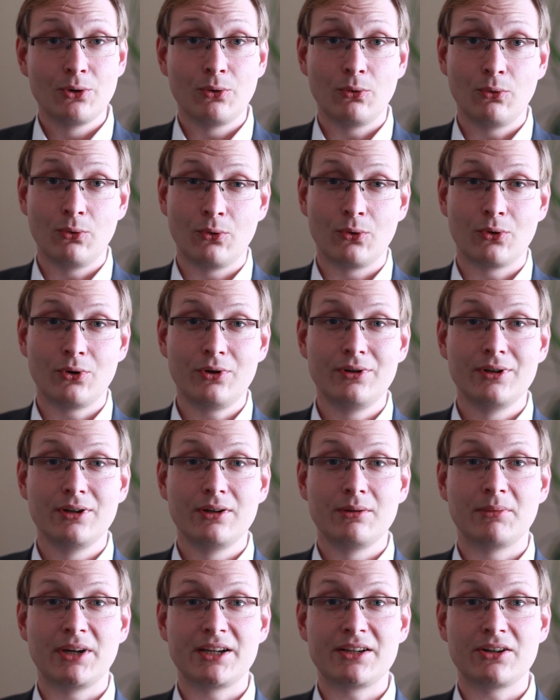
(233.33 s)
or
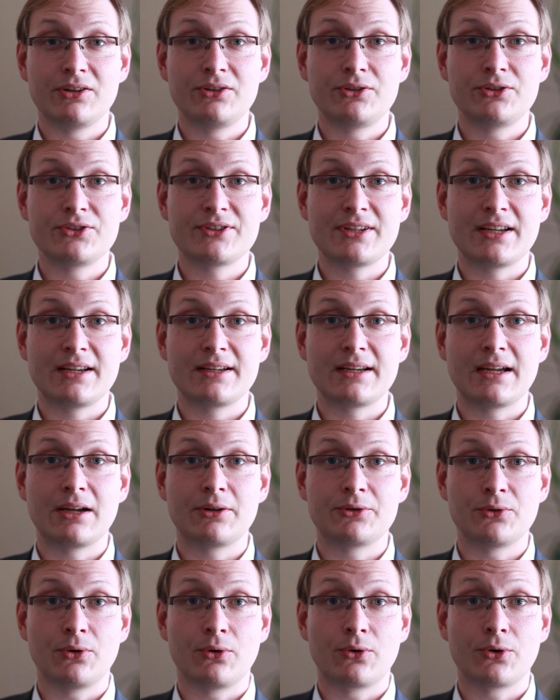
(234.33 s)
might understand how
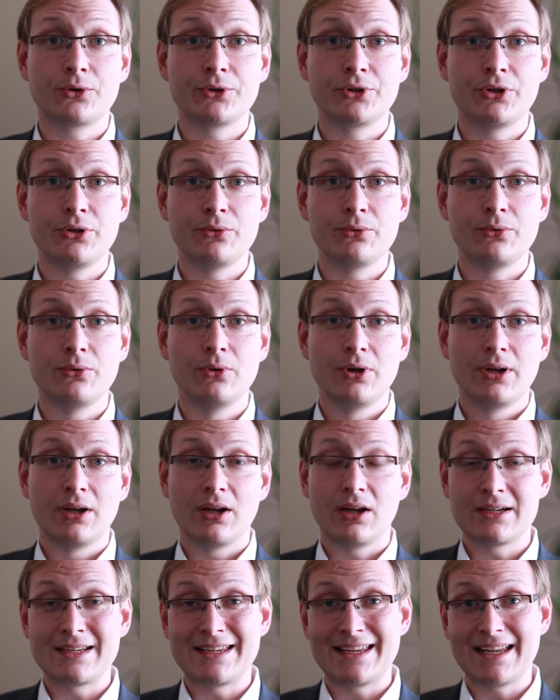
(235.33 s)
to argue
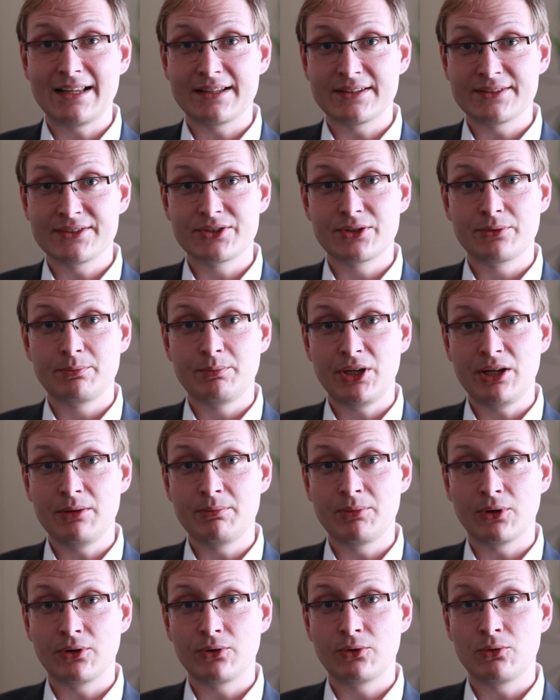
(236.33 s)
against
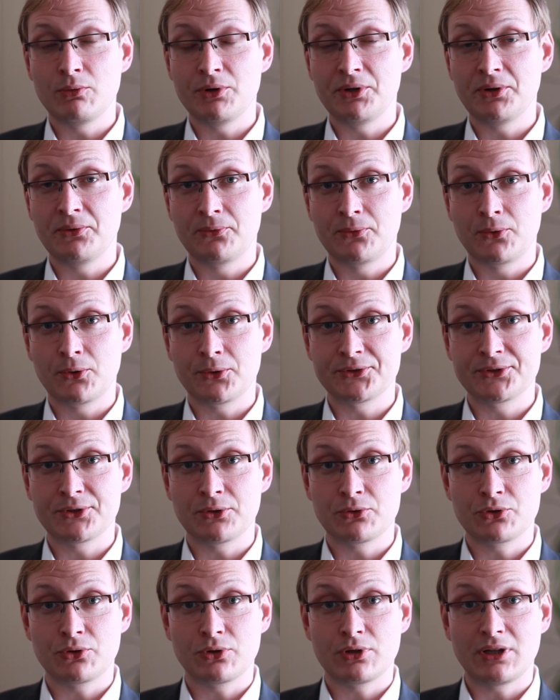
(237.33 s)
people who would enforce
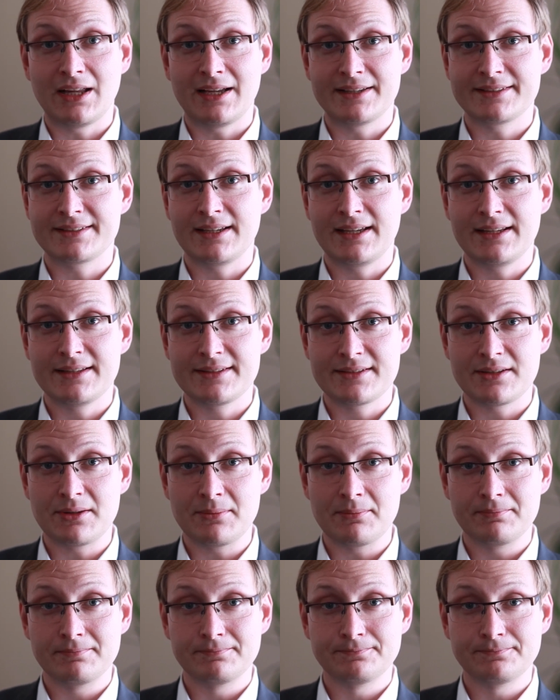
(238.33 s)
social class against them.